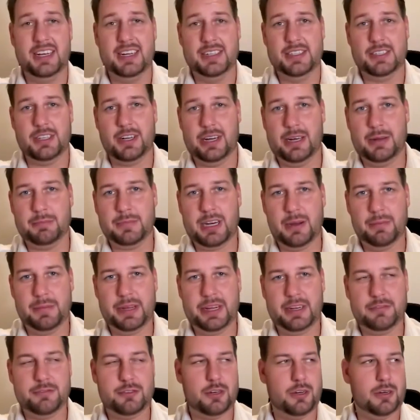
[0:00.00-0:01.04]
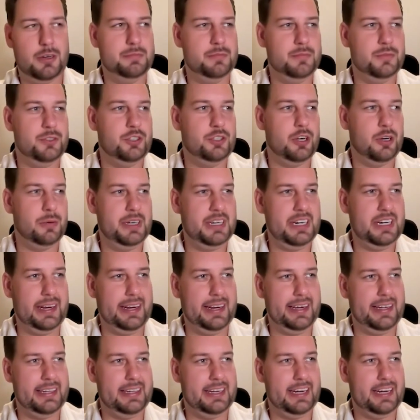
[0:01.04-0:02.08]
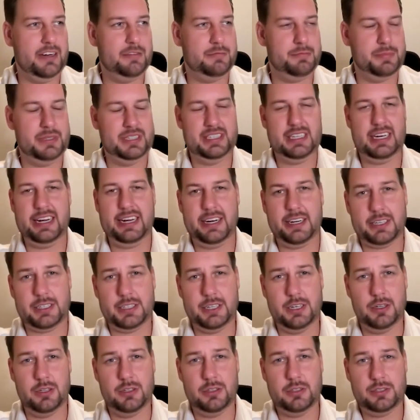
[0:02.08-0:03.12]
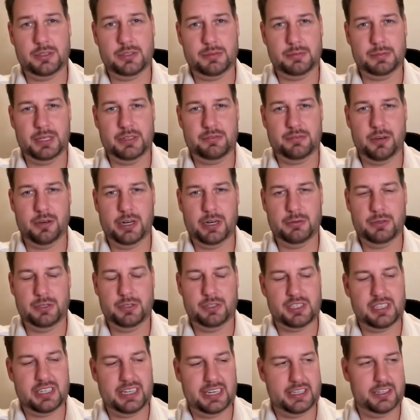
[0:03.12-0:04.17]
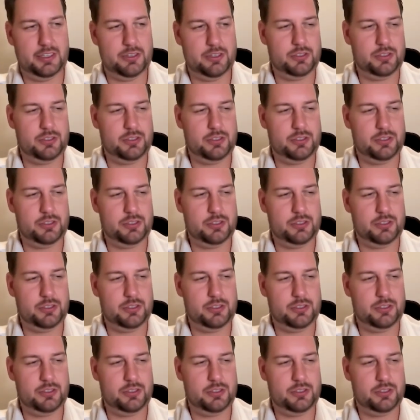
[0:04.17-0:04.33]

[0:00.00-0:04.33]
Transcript: So I'm coming from Germany and I have been diagnosed before I was 10